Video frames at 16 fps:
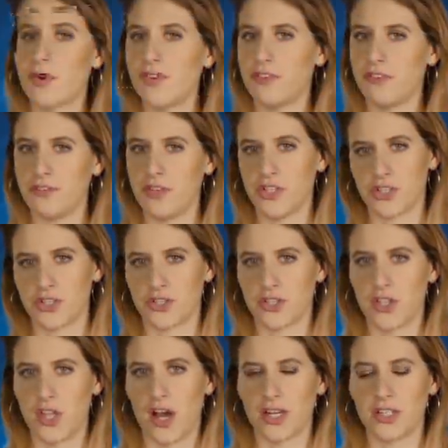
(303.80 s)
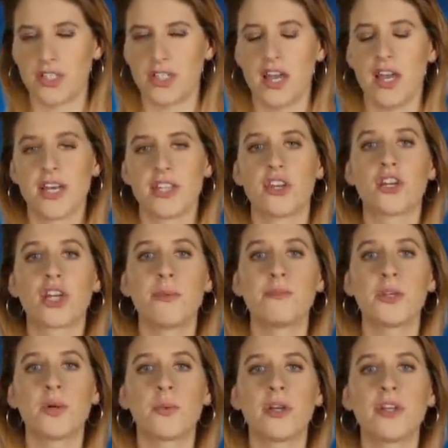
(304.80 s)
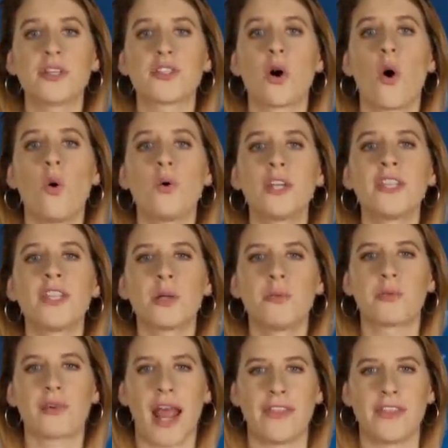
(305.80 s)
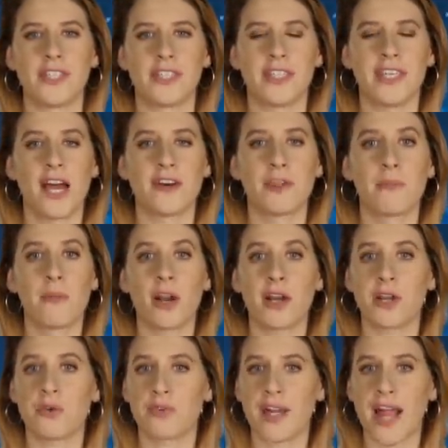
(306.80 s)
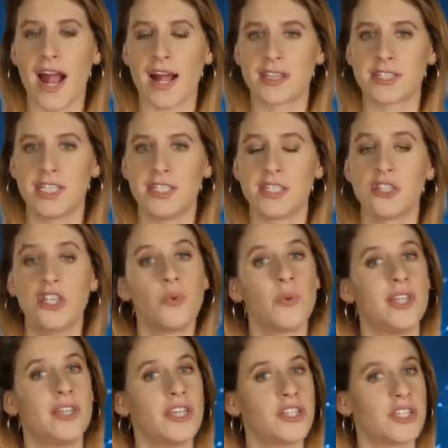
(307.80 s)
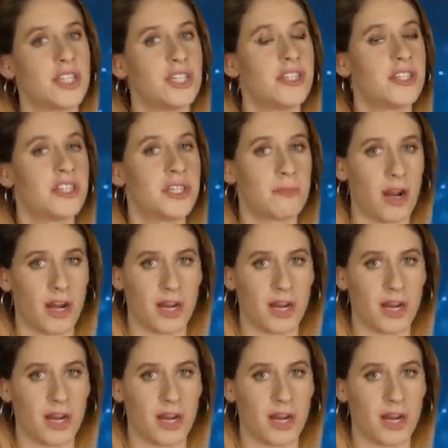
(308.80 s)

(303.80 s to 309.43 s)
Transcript: of when the futures are launched, the crypto world is holding their breath to see how the market reacts to this new addition to the